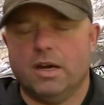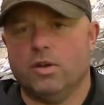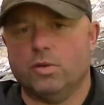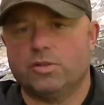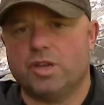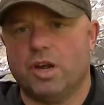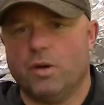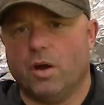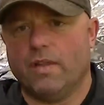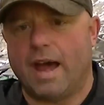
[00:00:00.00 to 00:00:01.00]
And
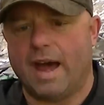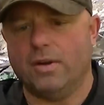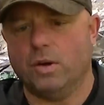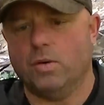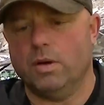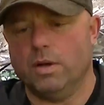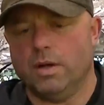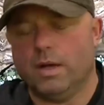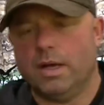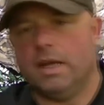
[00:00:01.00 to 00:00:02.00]
also on the handle,
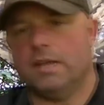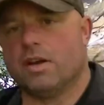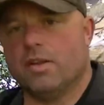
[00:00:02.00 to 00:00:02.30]
it's